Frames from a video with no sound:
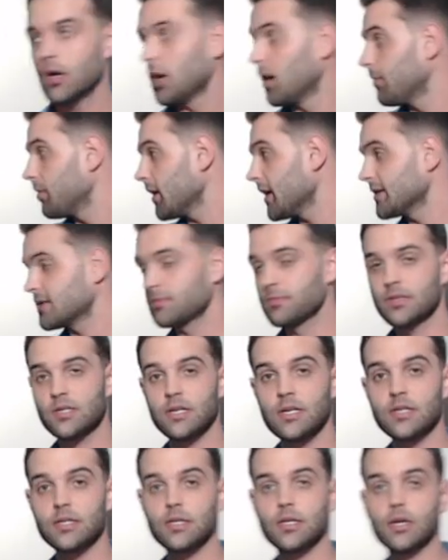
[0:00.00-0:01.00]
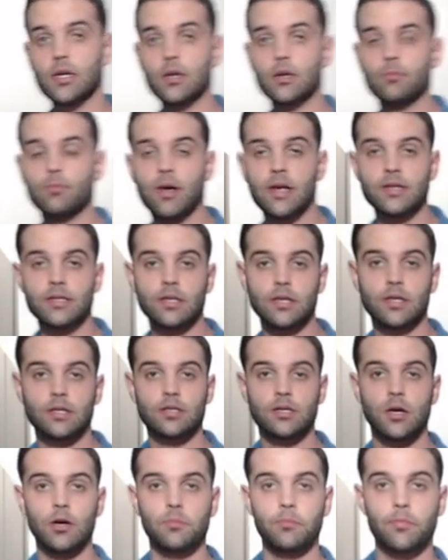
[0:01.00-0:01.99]
apply some seasoning, basic
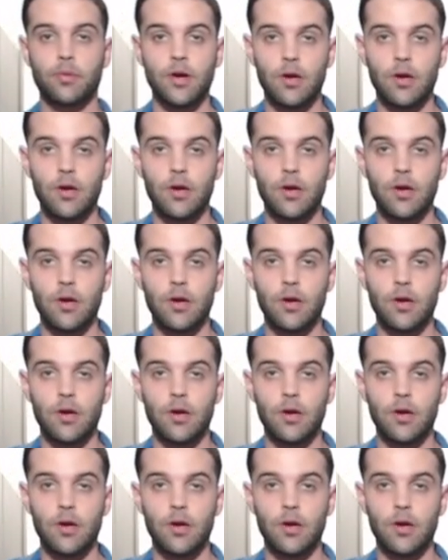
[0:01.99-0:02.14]
salt and